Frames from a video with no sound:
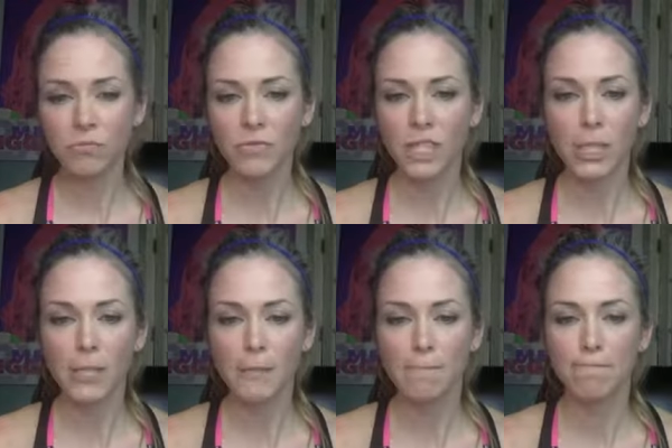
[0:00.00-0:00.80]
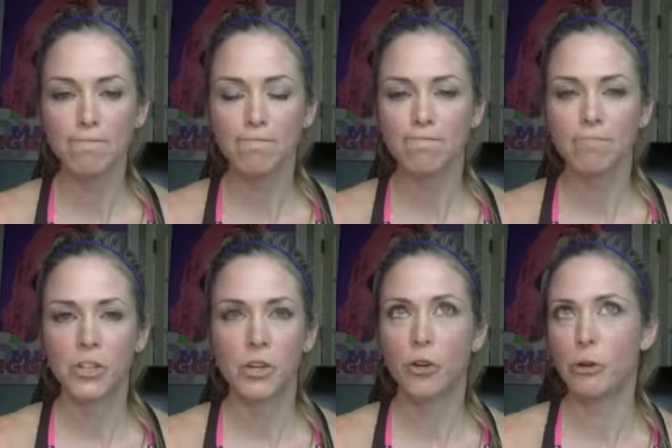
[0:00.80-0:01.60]
um,
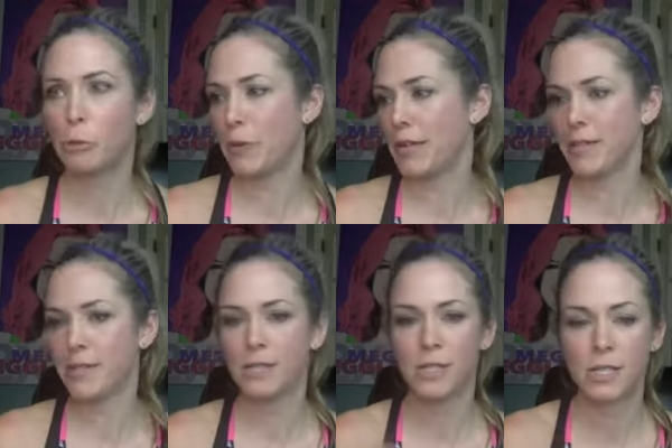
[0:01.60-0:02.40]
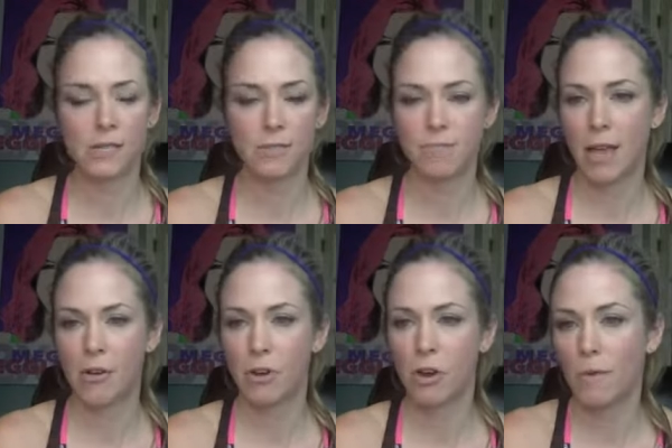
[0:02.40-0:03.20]
your group is, I
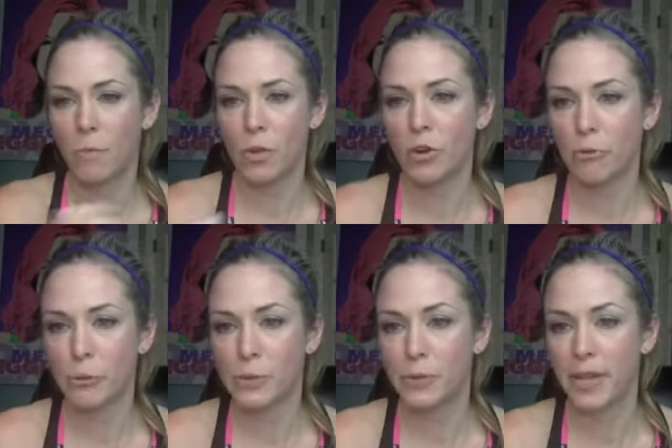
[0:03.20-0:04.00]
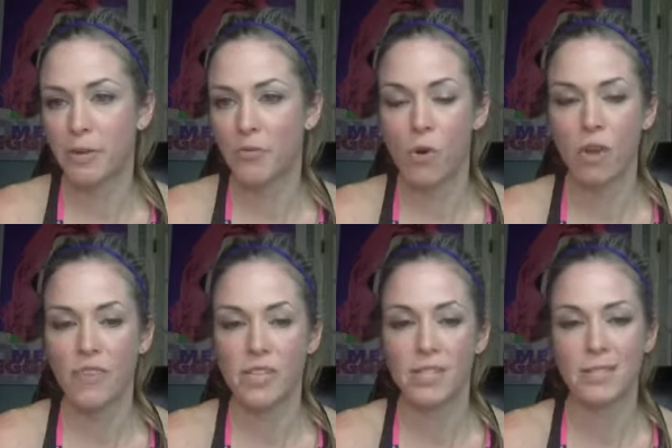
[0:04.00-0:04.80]
don't know when your group is planned for, if
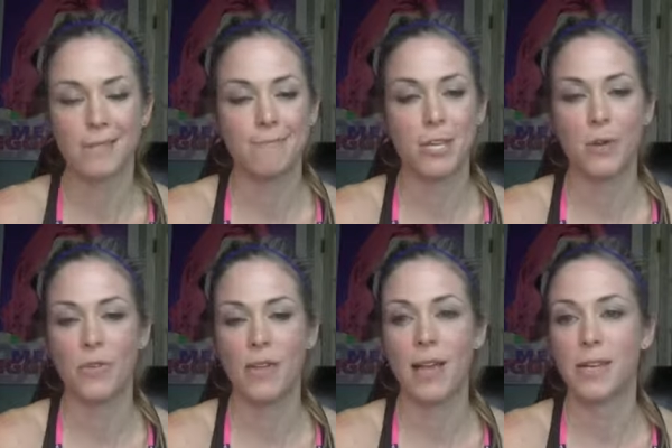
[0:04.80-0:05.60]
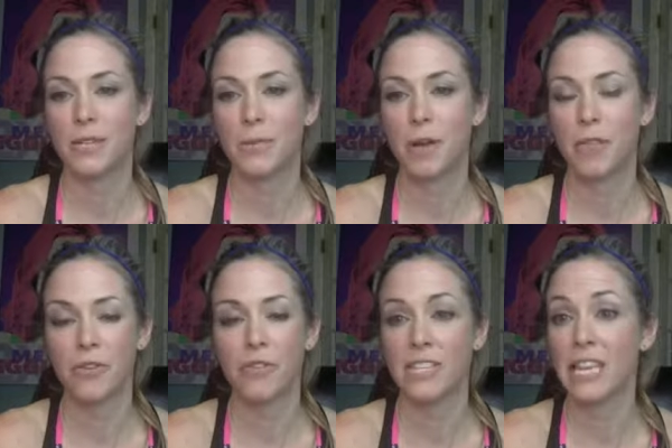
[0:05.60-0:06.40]
it's, you know, the end of the month
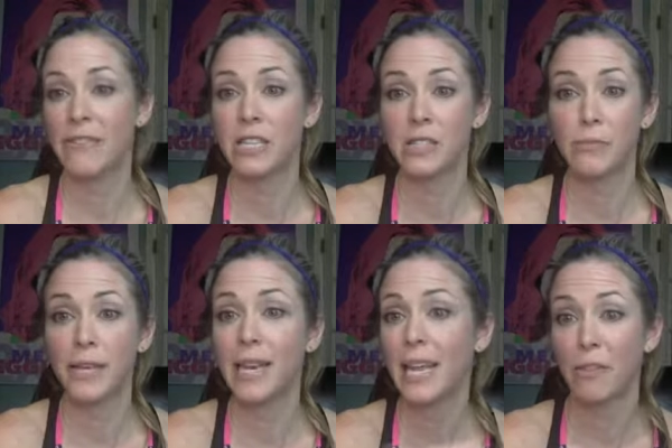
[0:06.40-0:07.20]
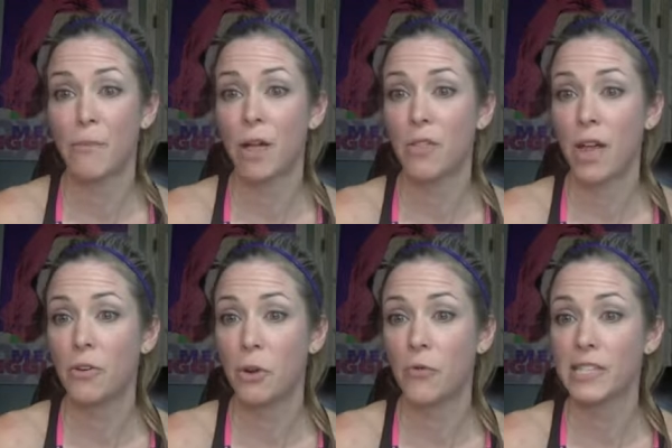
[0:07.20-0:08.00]
or if it's, if it's the beginning of the month. I
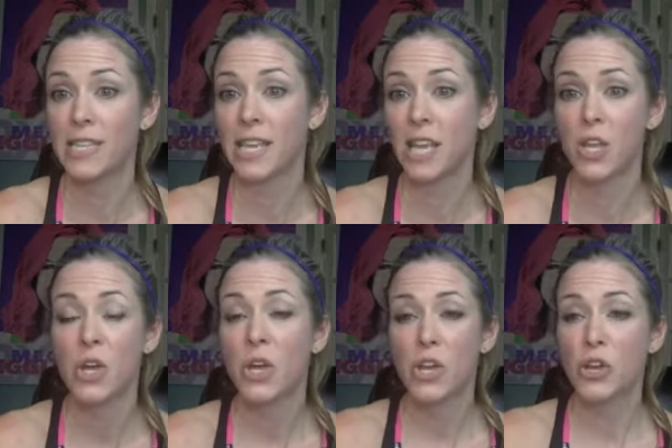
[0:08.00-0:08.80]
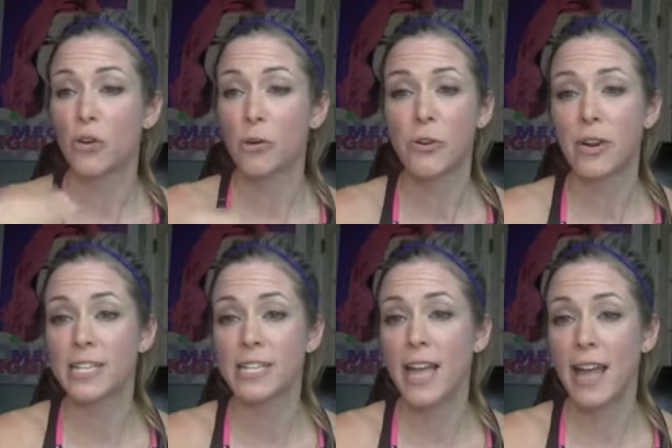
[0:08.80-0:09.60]
don't know. If it's like, say your group started
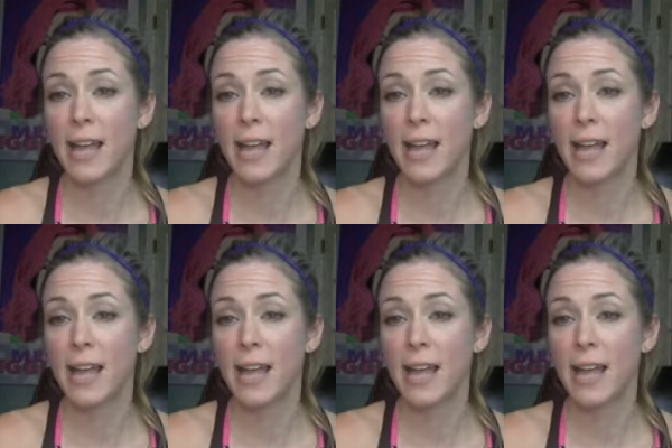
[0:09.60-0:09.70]
today,